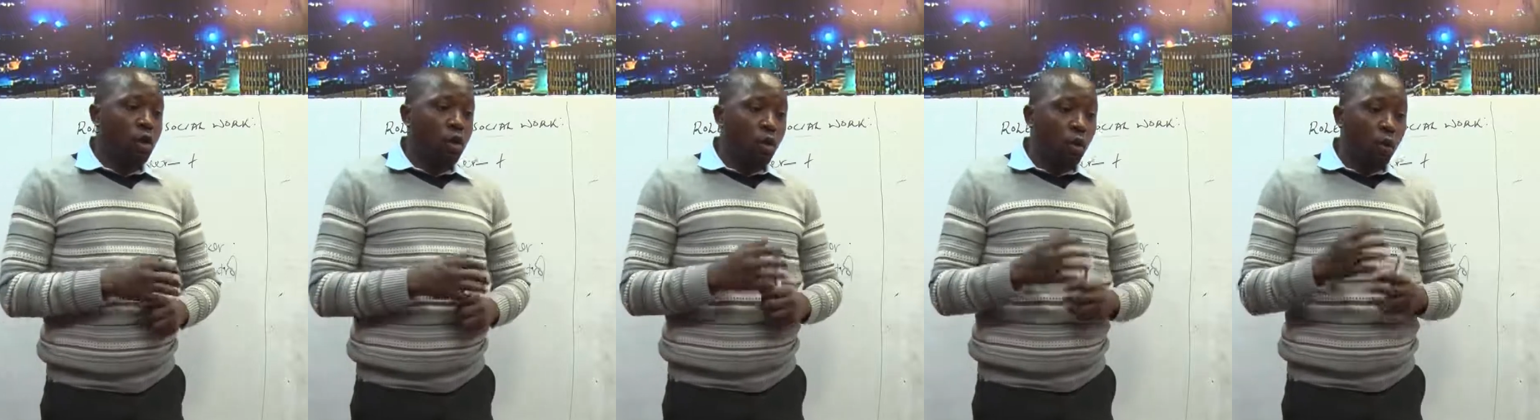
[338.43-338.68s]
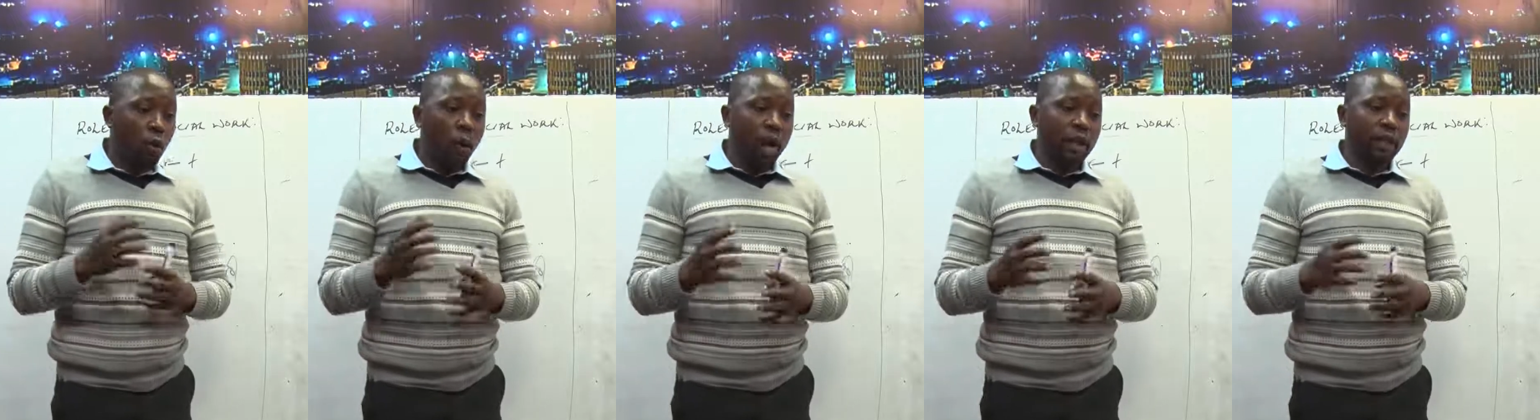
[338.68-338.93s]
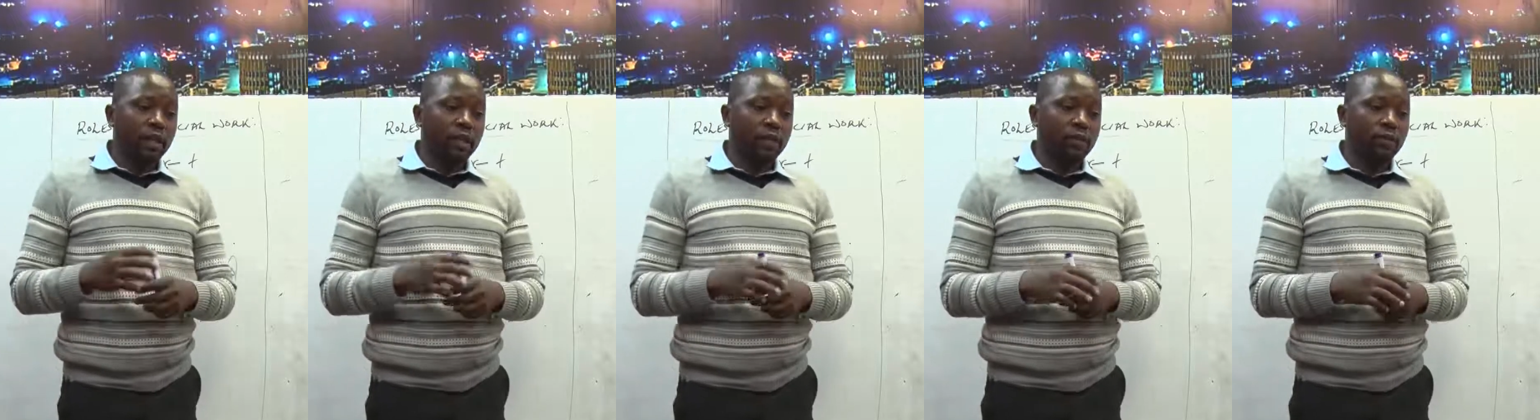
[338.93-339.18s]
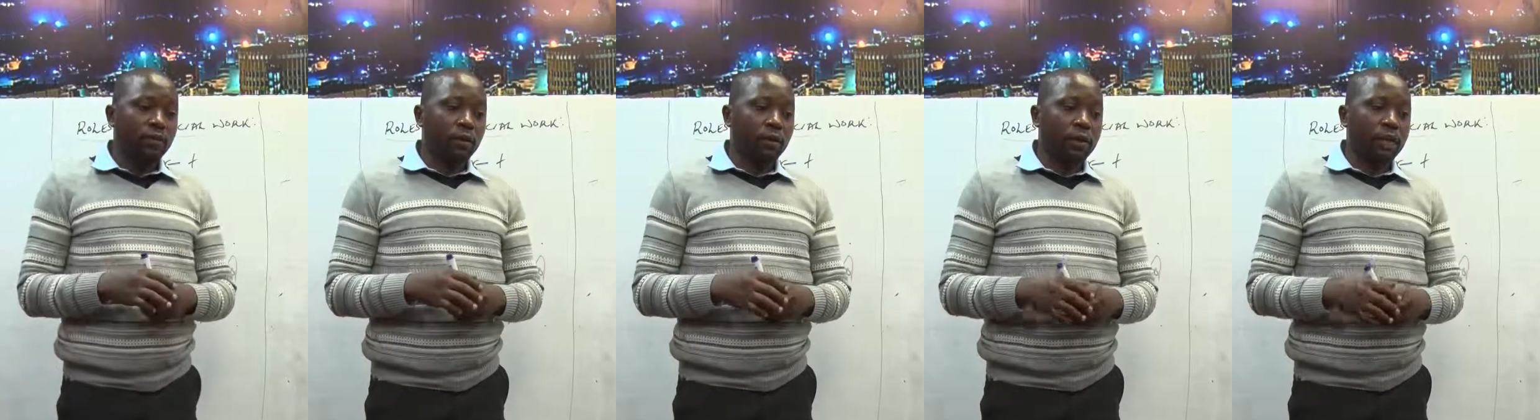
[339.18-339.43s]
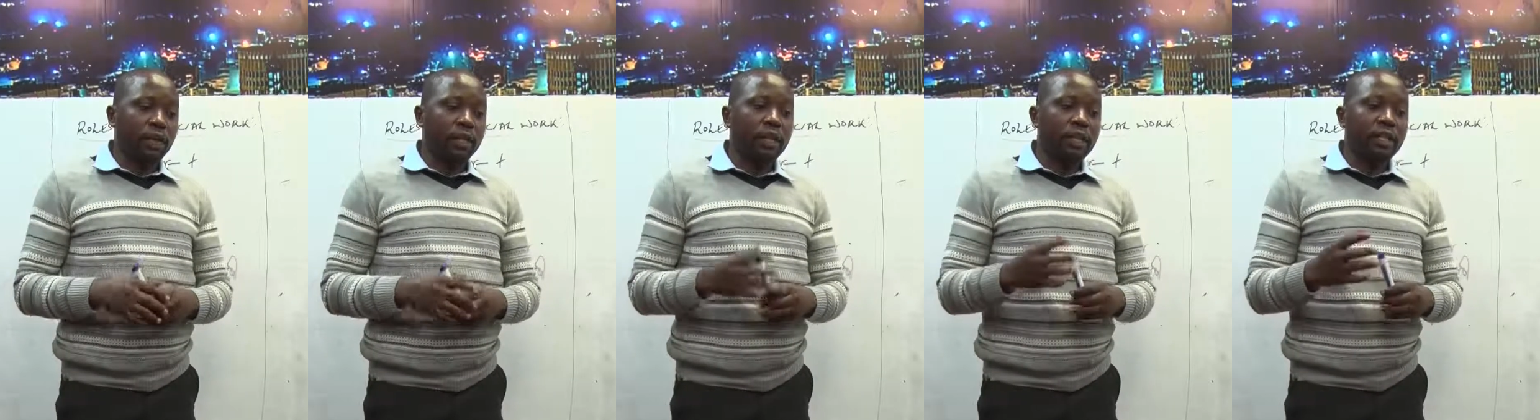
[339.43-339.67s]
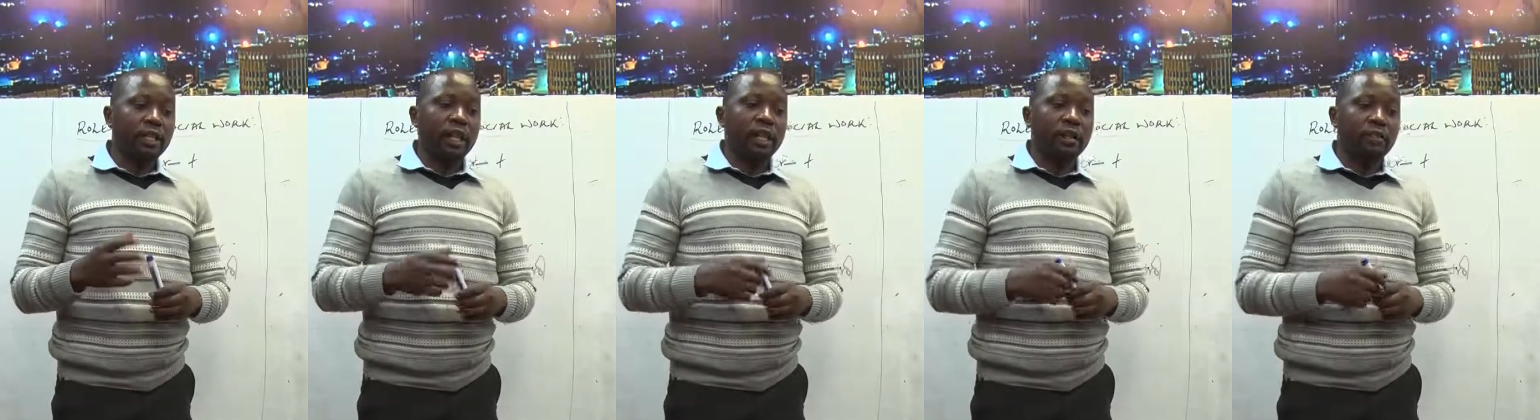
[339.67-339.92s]
working for the
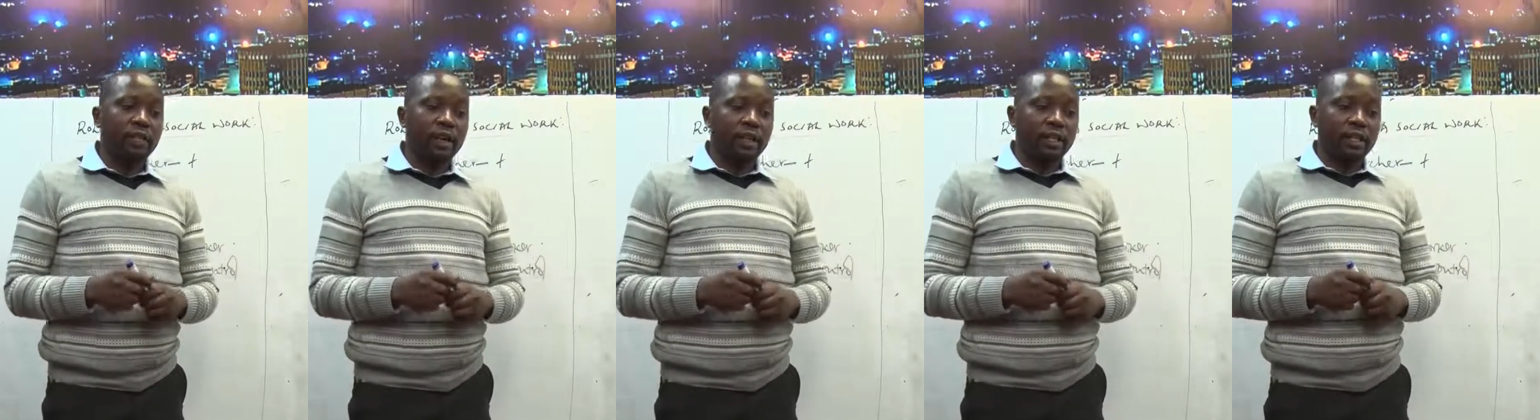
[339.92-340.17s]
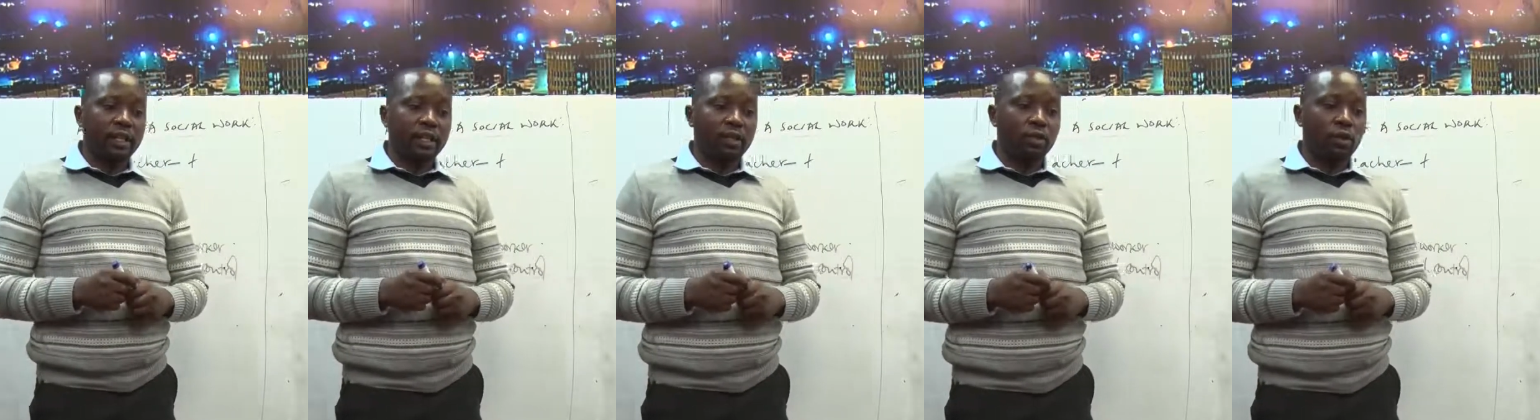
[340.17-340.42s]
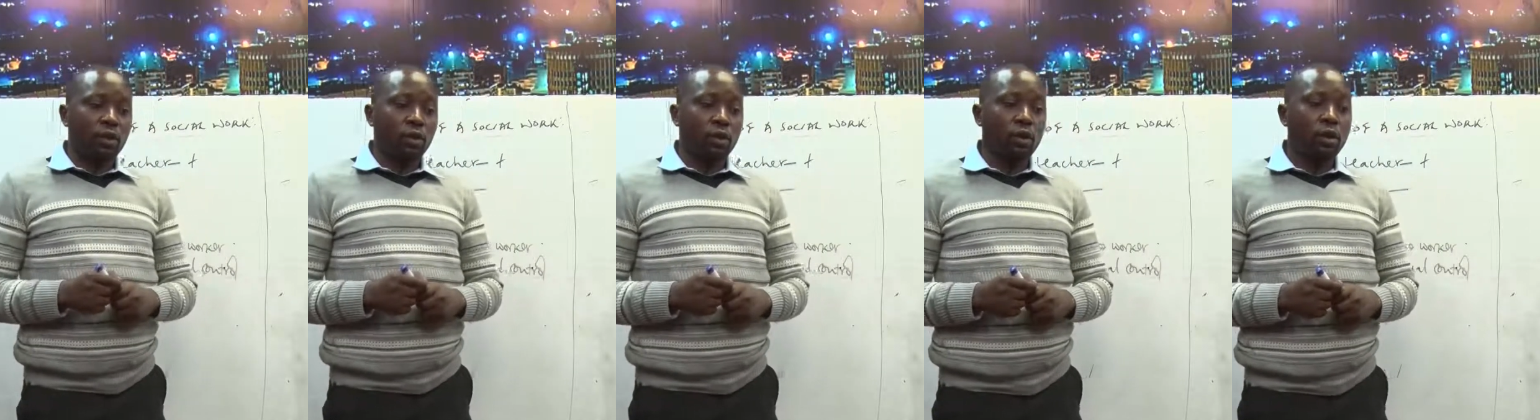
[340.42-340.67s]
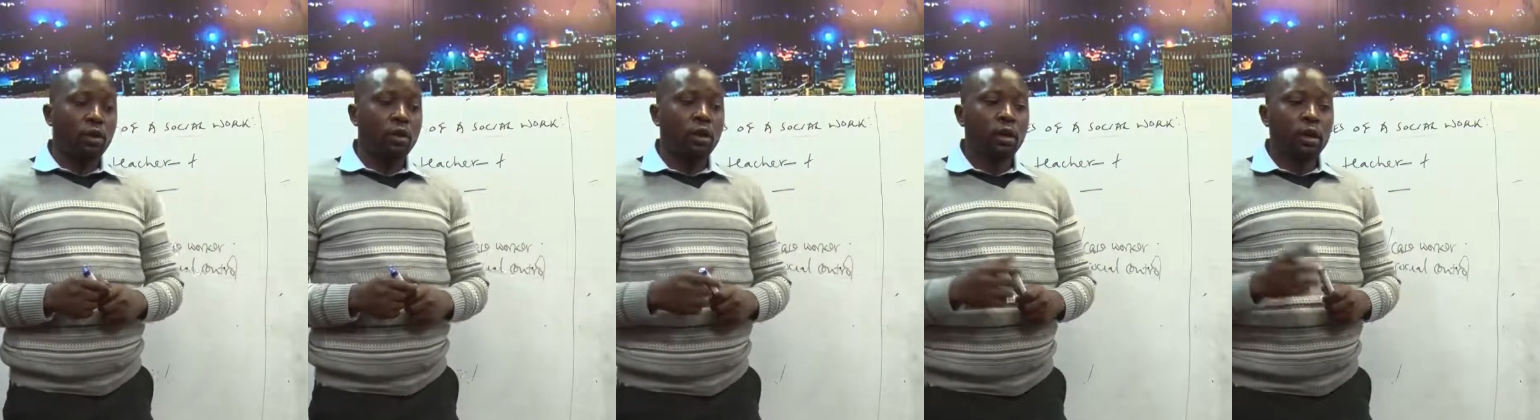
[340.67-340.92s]
disadvantaged or